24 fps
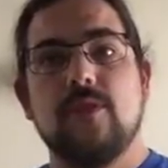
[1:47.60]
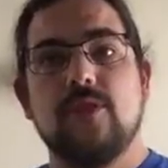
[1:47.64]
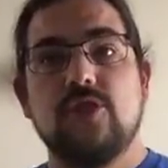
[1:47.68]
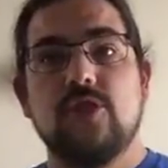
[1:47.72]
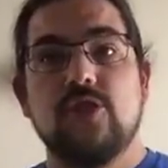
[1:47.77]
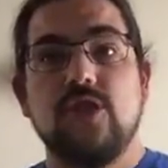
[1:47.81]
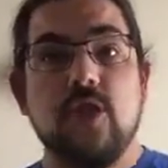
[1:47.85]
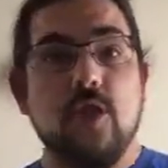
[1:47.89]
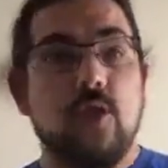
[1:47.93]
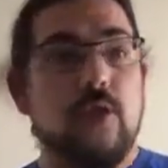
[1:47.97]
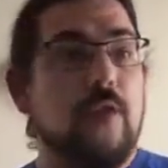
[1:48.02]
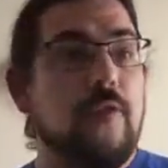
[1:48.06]

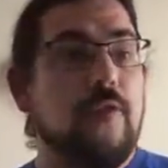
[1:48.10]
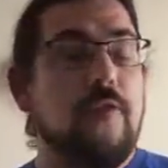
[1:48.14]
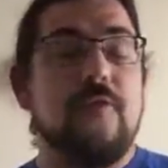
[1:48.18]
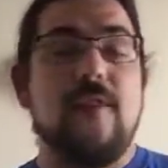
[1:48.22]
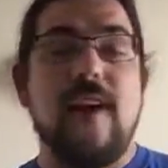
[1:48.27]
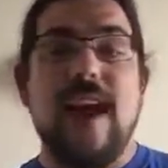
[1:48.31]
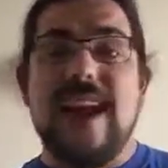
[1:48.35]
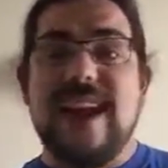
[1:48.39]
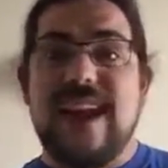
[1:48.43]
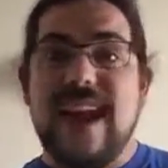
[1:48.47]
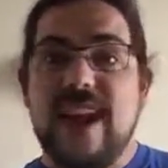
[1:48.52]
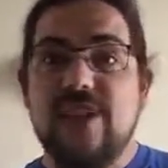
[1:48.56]
Do you know the
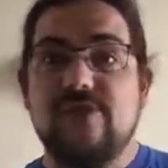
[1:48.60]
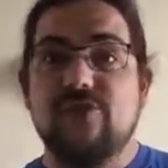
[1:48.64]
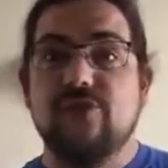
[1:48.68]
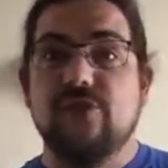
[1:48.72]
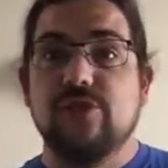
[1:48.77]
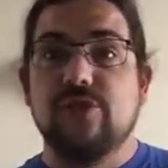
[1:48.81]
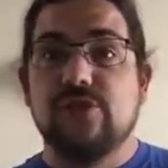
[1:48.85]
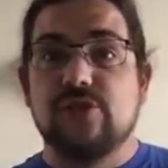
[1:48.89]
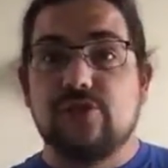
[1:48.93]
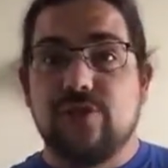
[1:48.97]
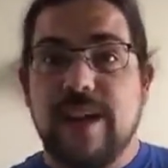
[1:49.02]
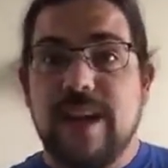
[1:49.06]

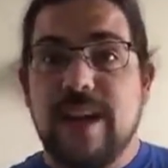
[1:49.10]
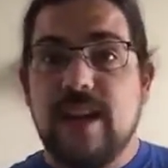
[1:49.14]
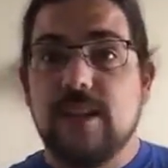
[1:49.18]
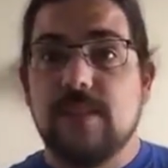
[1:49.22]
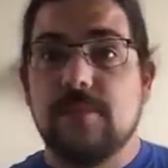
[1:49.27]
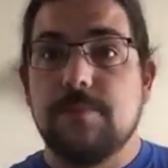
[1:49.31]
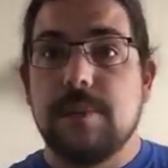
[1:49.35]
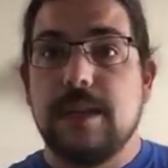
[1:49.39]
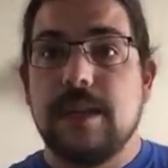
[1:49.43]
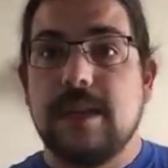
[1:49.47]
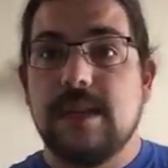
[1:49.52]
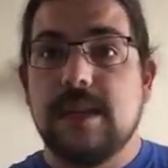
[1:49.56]
financial strain
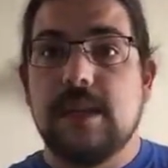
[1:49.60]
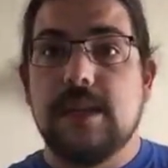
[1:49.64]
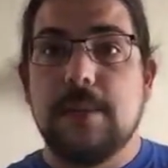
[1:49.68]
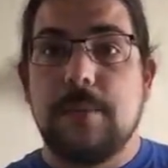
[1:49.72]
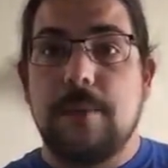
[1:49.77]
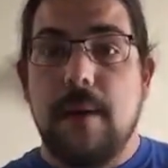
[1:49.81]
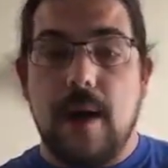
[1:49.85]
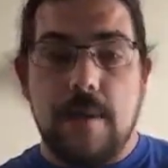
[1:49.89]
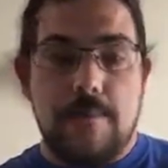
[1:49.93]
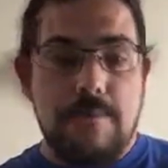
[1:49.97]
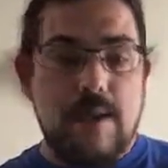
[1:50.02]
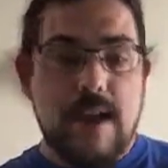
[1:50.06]
it's placing
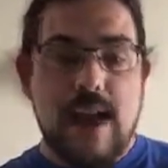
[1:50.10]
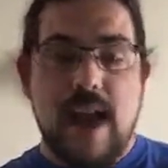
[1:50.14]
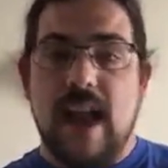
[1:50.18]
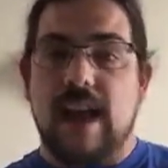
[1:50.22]
upon me?